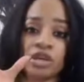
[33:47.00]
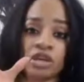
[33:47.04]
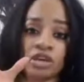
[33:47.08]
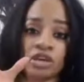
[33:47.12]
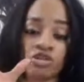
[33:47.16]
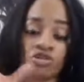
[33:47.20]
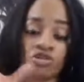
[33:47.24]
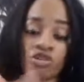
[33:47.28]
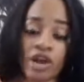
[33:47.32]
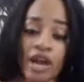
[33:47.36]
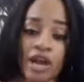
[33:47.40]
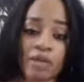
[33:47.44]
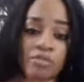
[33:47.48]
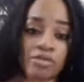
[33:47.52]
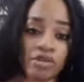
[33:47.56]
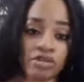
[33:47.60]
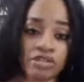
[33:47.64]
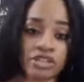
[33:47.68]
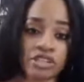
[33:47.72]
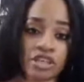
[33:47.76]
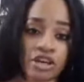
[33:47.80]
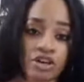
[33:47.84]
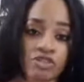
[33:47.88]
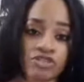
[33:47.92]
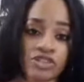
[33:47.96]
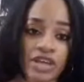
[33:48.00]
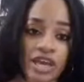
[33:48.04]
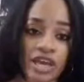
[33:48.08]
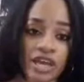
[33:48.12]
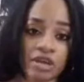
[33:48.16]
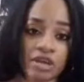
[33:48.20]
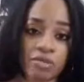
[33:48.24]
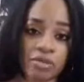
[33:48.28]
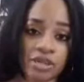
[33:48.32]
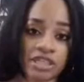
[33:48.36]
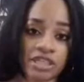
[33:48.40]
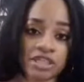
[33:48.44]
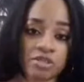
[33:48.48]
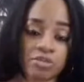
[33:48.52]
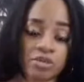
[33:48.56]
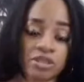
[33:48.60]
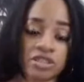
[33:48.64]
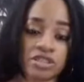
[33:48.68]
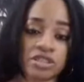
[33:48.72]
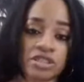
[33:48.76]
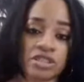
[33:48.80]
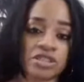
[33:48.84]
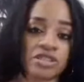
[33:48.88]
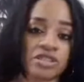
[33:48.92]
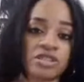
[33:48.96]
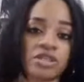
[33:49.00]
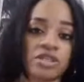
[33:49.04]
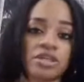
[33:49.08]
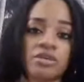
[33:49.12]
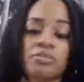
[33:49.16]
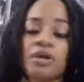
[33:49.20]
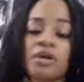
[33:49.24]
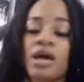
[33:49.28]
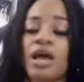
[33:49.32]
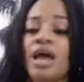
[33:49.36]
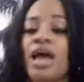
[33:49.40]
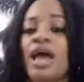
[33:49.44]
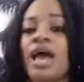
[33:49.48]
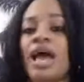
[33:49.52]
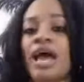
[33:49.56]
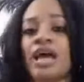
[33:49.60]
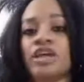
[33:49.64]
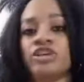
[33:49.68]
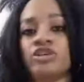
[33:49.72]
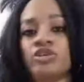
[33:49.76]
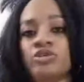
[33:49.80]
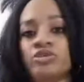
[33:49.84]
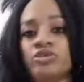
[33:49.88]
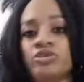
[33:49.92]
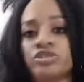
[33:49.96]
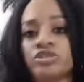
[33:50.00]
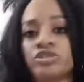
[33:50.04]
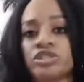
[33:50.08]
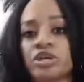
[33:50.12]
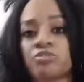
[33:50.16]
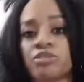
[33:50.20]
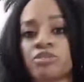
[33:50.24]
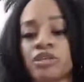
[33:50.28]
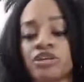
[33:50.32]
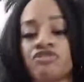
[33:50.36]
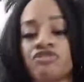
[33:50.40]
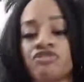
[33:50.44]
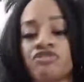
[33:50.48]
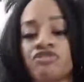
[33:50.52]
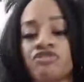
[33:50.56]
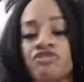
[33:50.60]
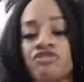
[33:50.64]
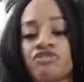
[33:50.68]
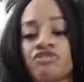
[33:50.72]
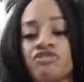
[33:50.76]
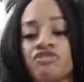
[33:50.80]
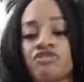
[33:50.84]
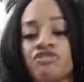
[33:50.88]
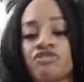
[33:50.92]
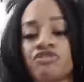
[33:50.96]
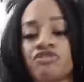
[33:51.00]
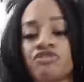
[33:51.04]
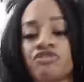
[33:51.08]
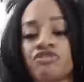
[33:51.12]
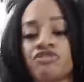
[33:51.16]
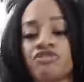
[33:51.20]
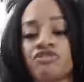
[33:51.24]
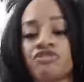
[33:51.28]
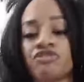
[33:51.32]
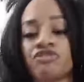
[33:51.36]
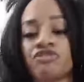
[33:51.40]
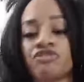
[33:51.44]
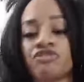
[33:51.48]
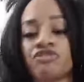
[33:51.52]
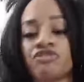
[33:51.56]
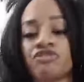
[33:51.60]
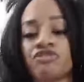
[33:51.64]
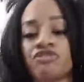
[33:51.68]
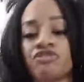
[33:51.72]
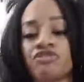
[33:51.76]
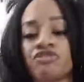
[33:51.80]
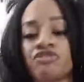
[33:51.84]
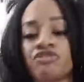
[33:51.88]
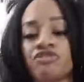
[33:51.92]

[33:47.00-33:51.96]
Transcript: grab yourself that MLSP system and you simply focus on doing the